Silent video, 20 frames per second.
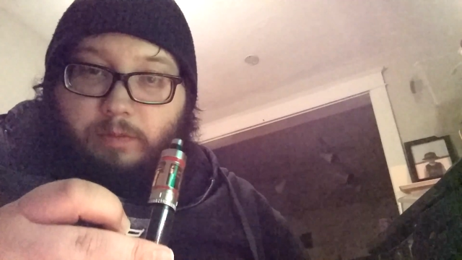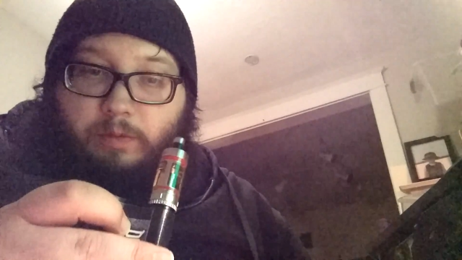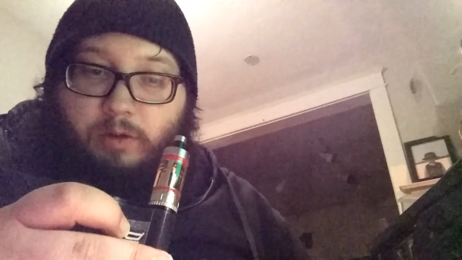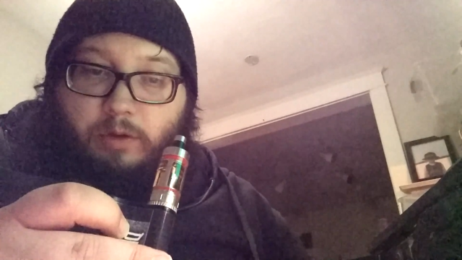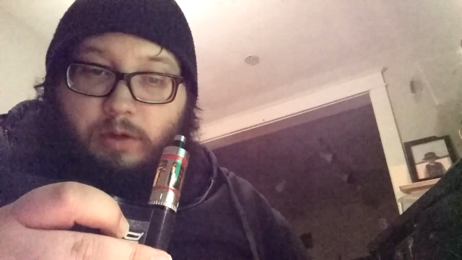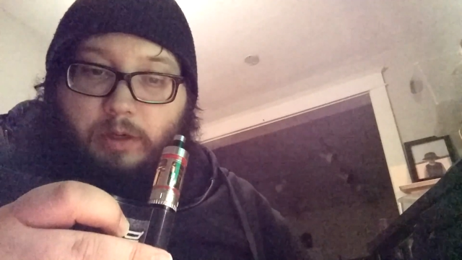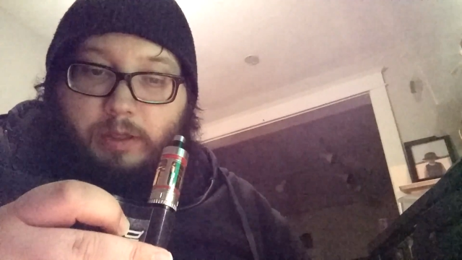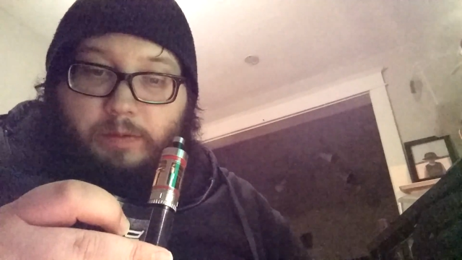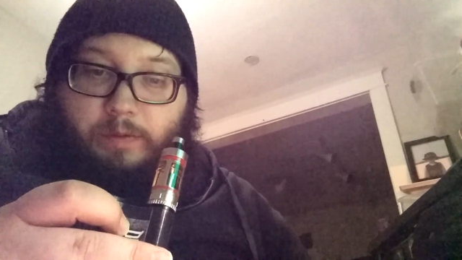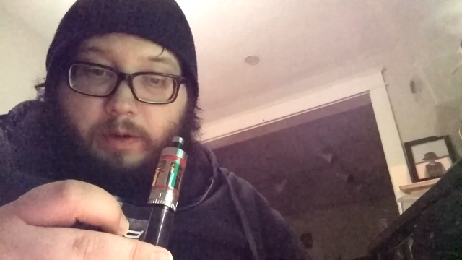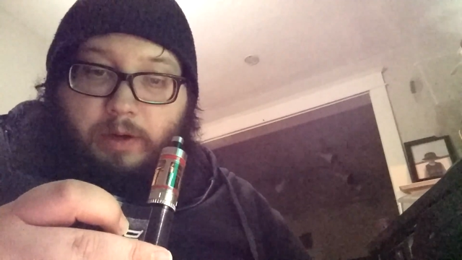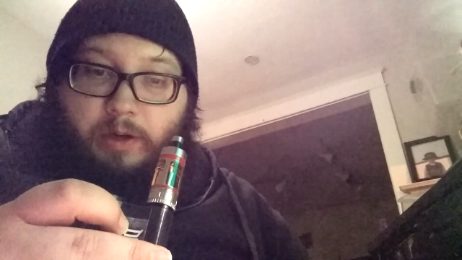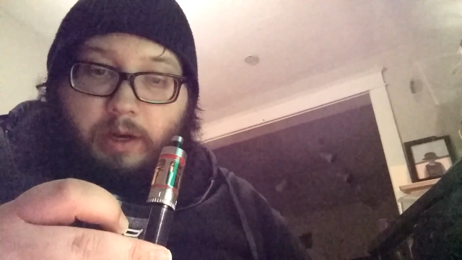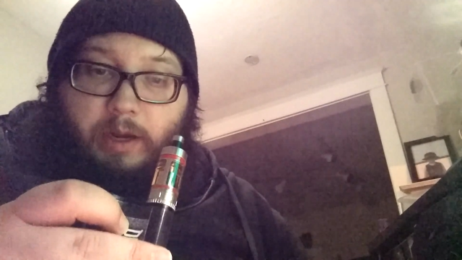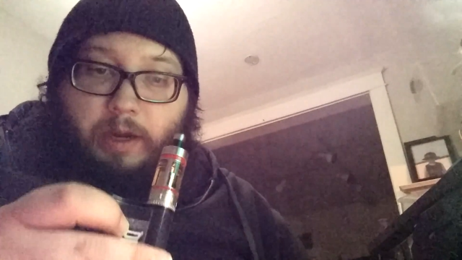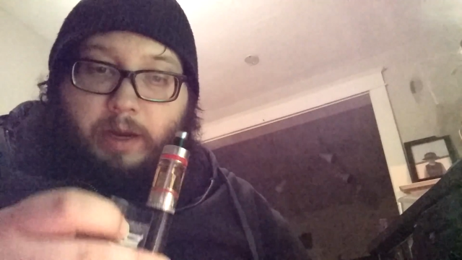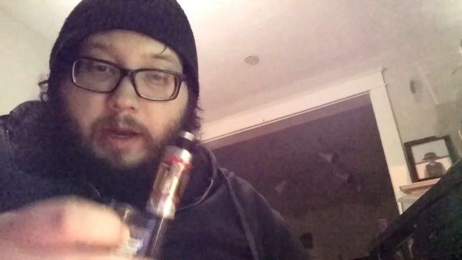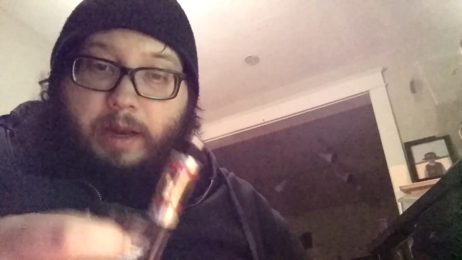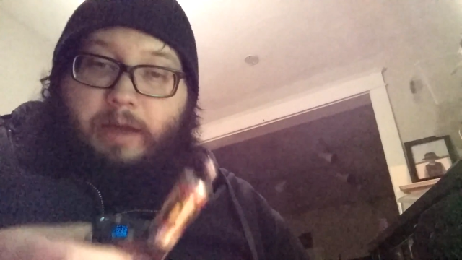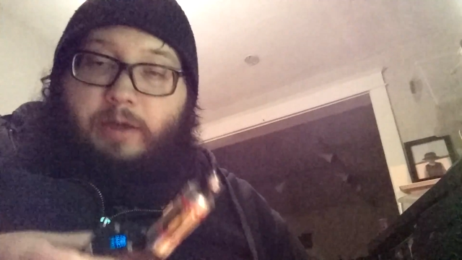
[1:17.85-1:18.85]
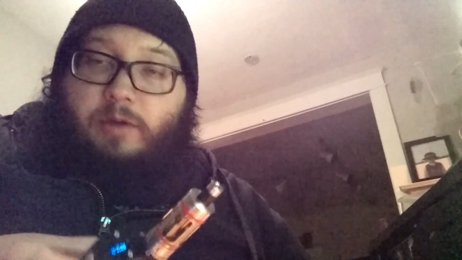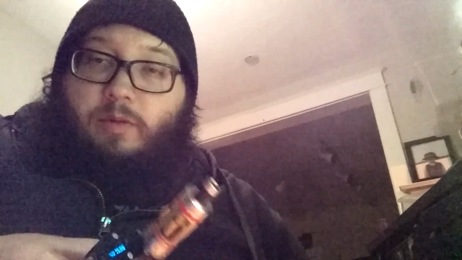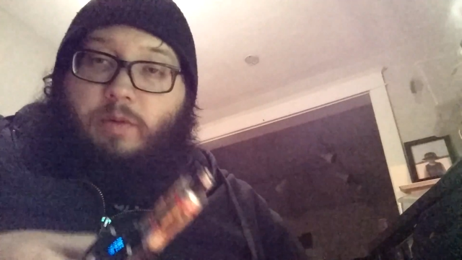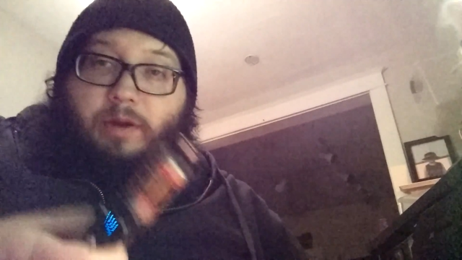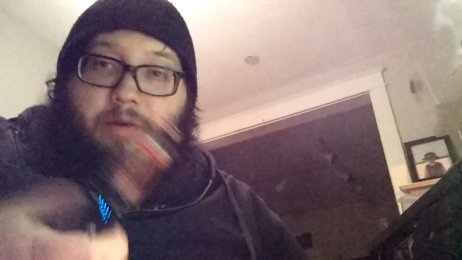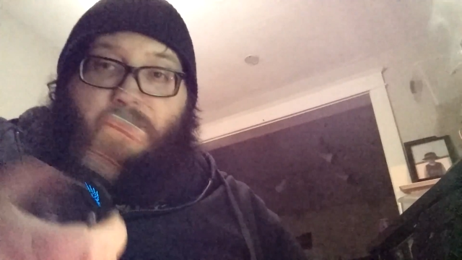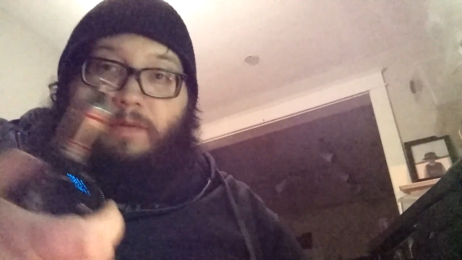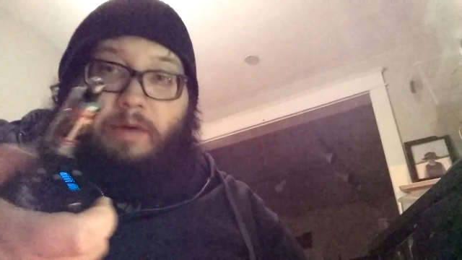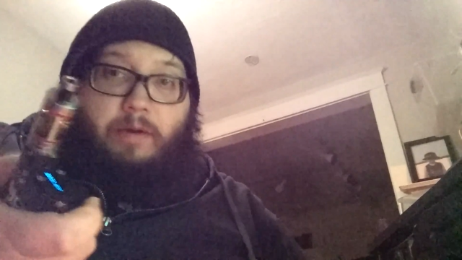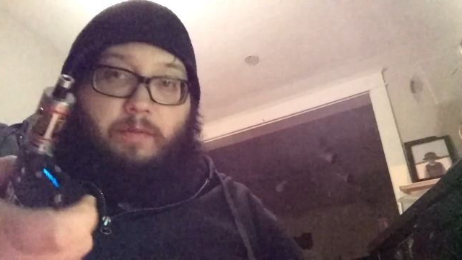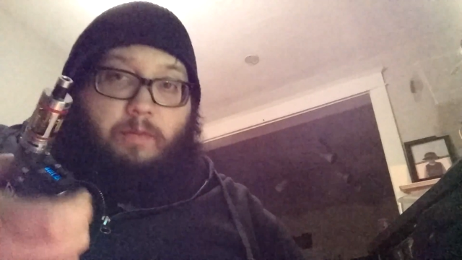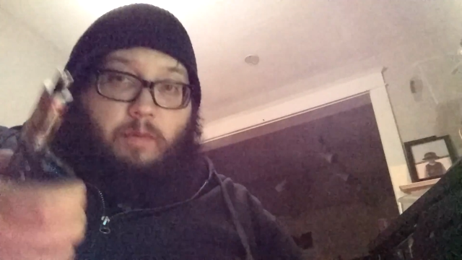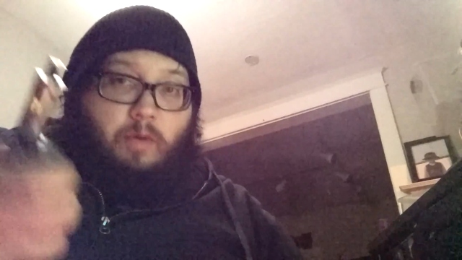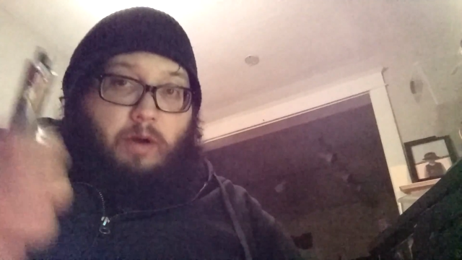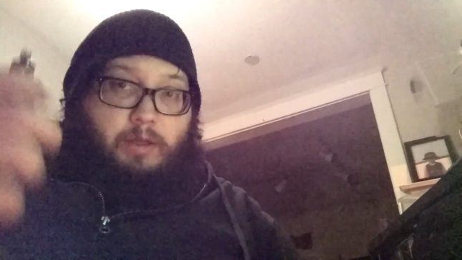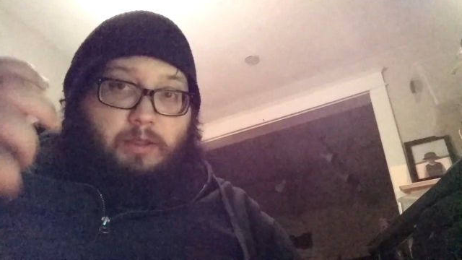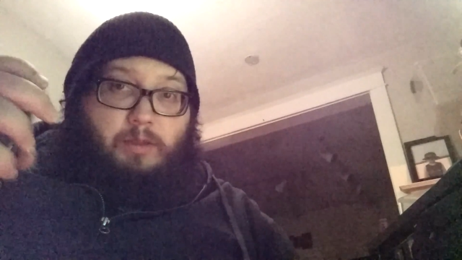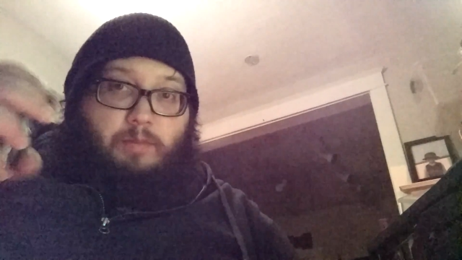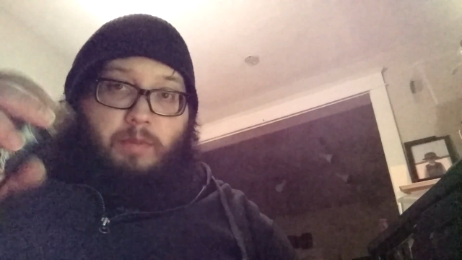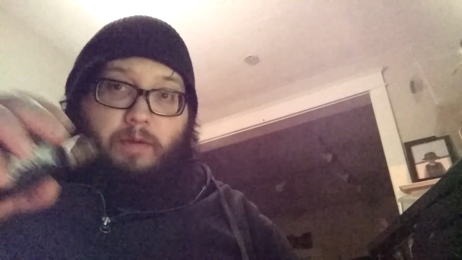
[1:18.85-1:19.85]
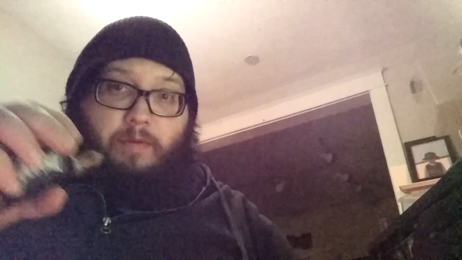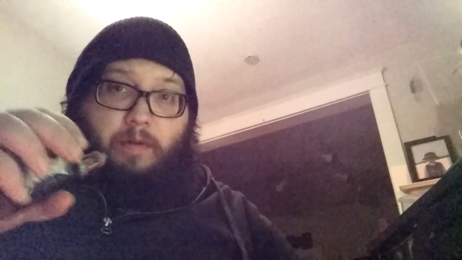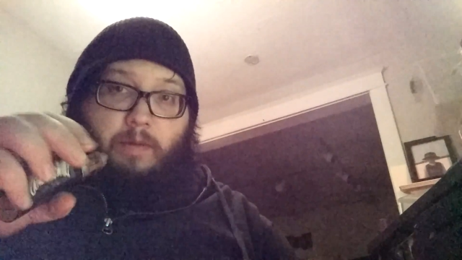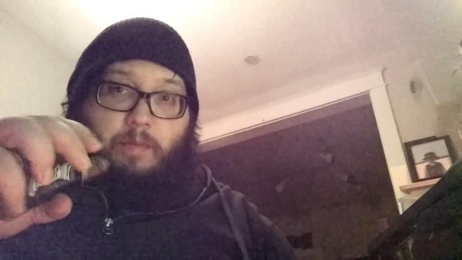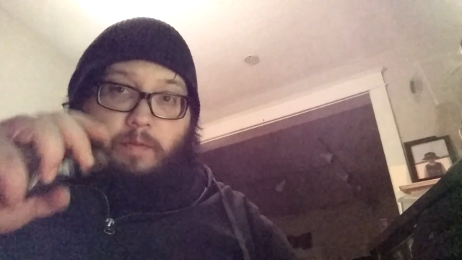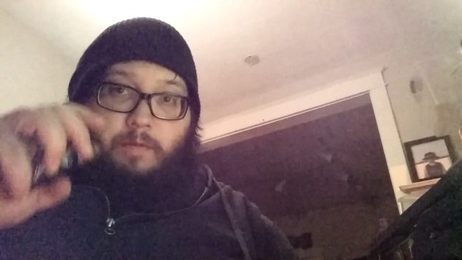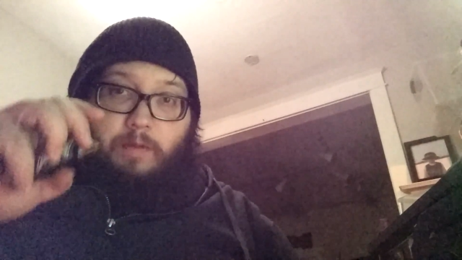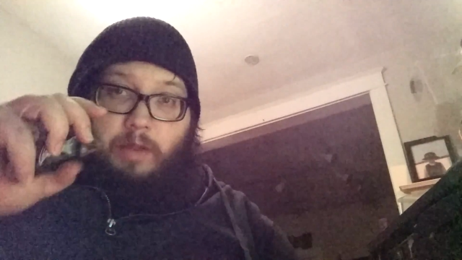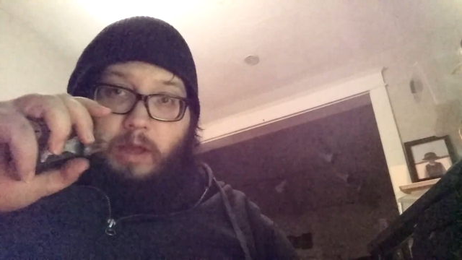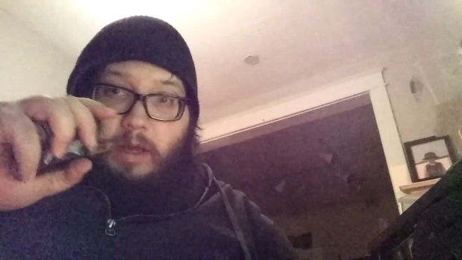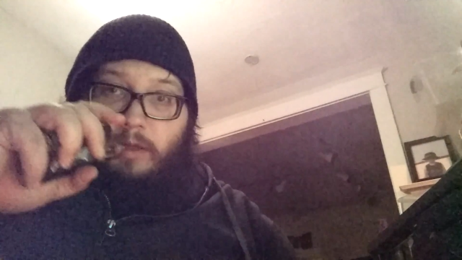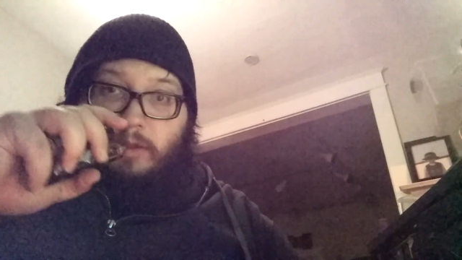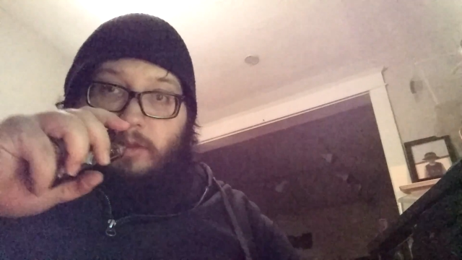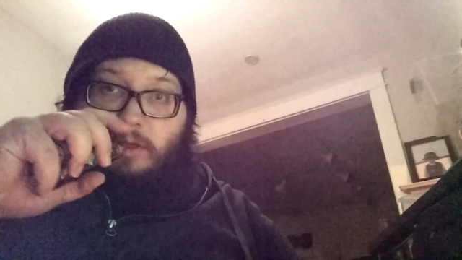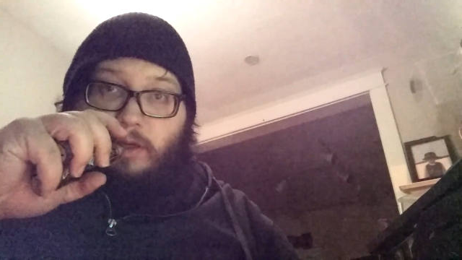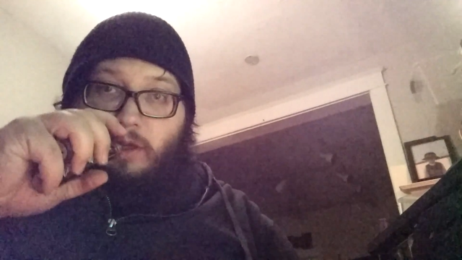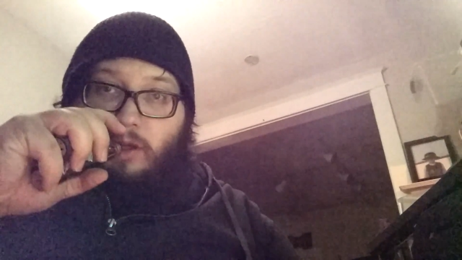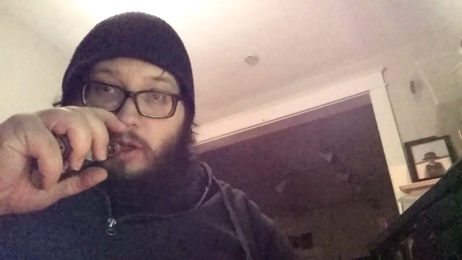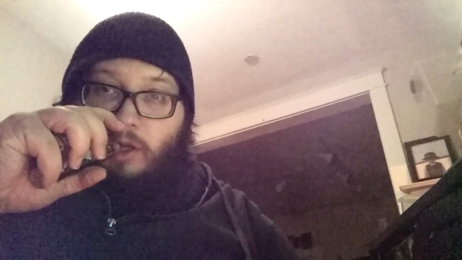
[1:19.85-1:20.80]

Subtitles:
degrees Fahrenheit at 25 watts in my vapor flask.